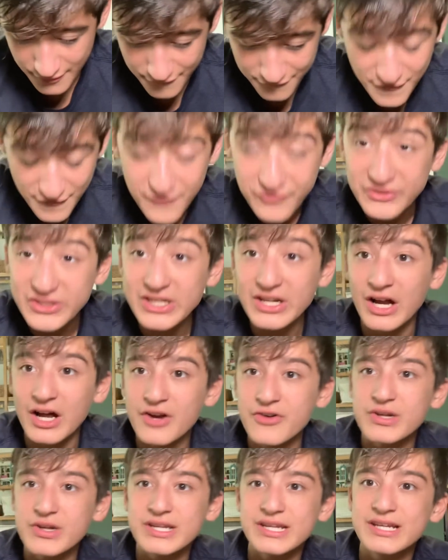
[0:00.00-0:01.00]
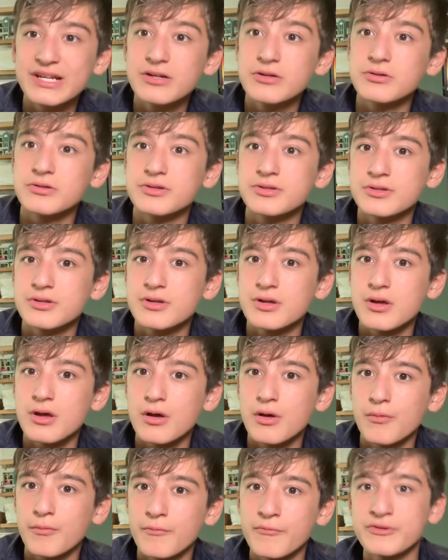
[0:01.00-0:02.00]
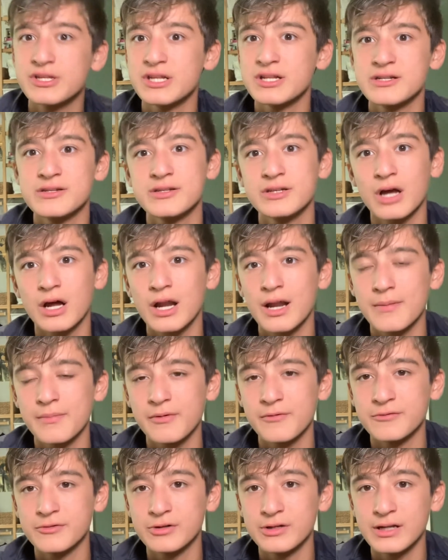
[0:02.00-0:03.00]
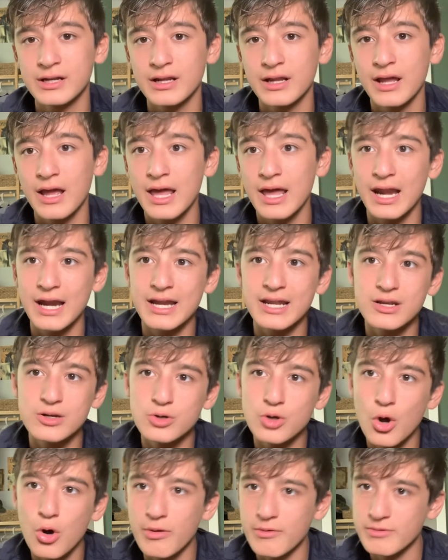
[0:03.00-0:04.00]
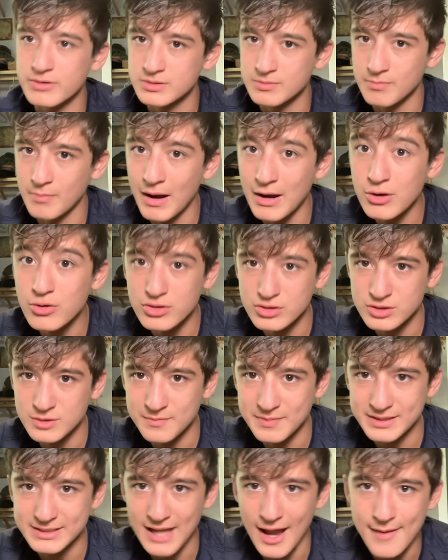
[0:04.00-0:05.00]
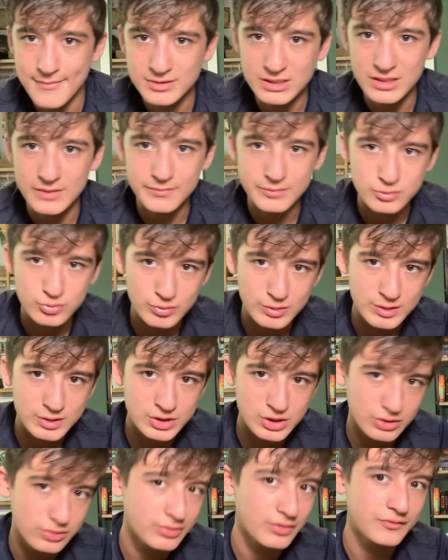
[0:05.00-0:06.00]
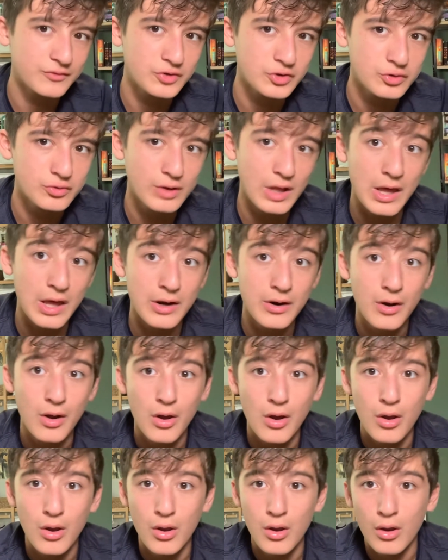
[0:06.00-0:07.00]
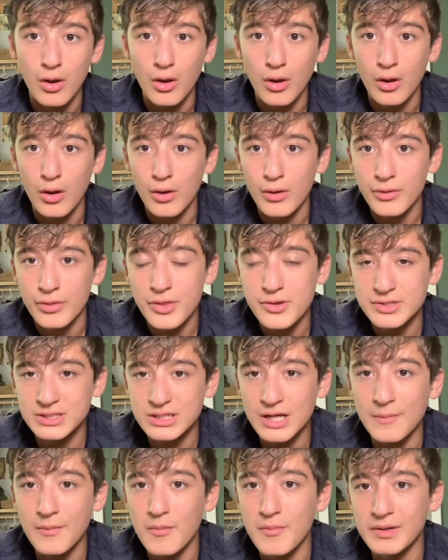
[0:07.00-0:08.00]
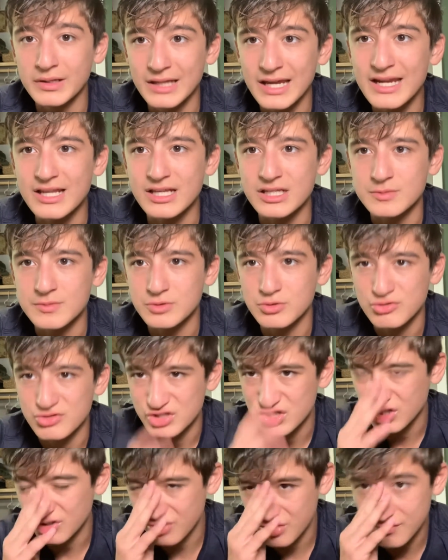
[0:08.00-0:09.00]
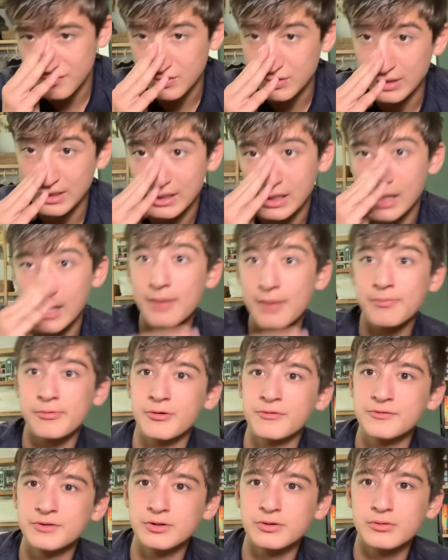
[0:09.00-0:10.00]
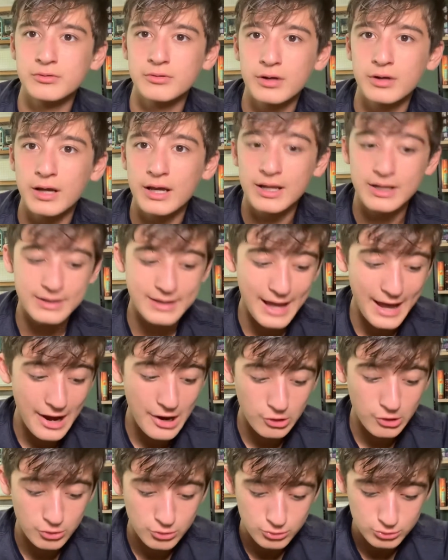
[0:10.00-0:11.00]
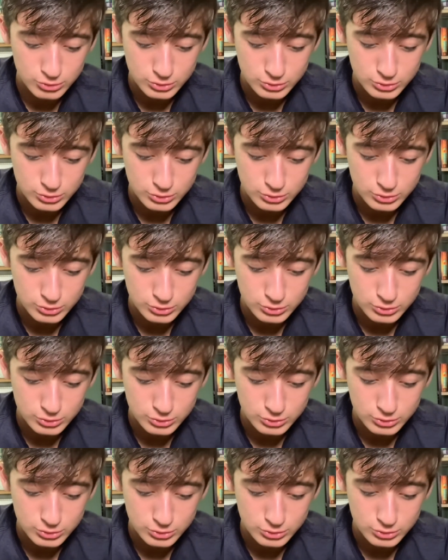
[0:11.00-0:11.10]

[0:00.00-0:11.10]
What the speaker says: 1500 years since the God Emperor of Dune. And I didn't know there's a big time skip between Children of Dune and there's a couple millennia between Children of Dune and God Emperor of Dune. And now